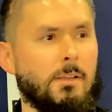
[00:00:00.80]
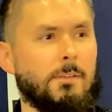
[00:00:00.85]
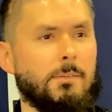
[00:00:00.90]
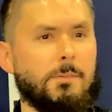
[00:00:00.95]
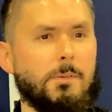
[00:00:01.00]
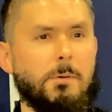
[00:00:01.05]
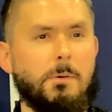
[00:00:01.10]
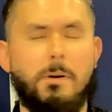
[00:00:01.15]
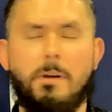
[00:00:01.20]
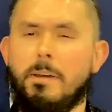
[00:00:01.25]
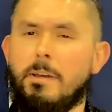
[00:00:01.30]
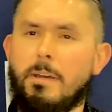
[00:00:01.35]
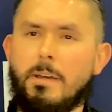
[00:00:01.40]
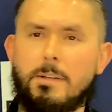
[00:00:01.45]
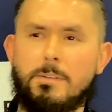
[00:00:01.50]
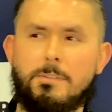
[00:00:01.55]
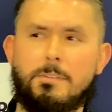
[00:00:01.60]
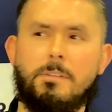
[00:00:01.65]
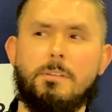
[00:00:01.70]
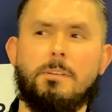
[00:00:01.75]
So I
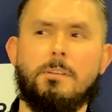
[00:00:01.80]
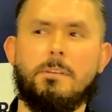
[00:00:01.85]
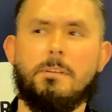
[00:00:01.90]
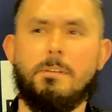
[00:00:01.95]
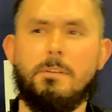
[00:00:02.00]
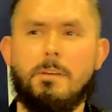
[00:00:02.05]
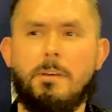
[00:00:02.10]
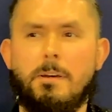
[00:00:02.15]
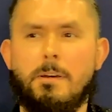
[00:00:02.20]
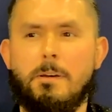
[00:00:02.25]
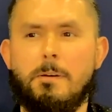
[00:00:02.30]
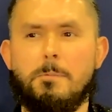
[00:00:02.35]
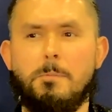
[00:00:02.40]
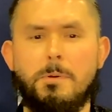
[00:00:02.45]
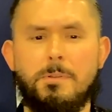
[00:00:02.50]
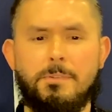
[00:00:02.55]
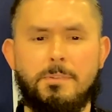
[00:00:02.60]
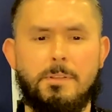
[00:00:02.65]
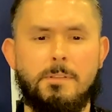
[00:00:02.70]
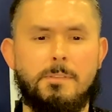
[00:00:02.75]
actually uh,
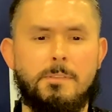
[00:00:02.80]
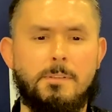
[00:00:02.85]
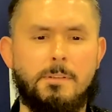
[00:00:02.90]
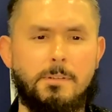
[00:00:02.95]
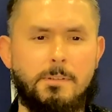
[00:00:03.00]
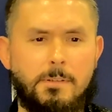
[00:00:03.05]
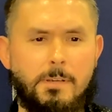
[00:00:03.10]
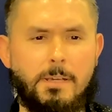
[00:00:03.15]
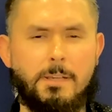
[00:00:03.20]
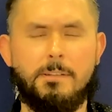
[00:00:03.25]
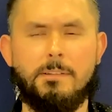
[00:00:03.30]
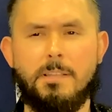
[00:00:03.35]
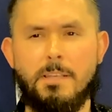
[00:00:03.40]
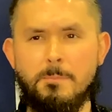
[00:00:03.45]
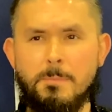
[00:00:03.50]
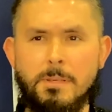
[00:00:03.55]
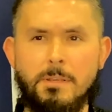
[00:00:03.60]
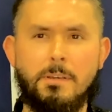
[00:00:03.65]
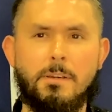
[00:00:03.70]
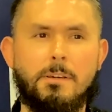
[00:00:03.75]
was in the
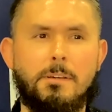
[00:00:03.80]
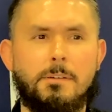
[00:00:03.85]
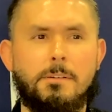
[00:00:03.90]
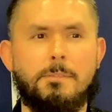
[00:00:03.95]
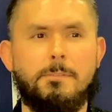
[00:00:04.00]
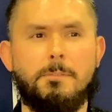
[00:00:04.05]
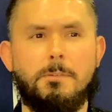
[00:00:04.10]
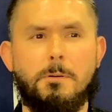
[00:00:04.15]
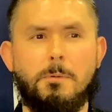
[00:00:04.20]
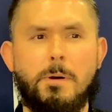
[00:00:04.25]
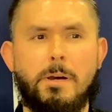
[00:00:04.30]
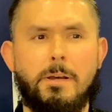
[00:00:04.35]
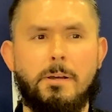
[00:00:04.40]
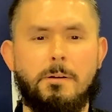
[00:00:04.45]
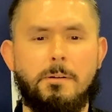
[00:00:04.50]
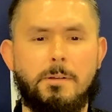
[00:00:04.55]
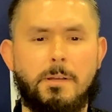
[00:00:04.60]
academia for a while.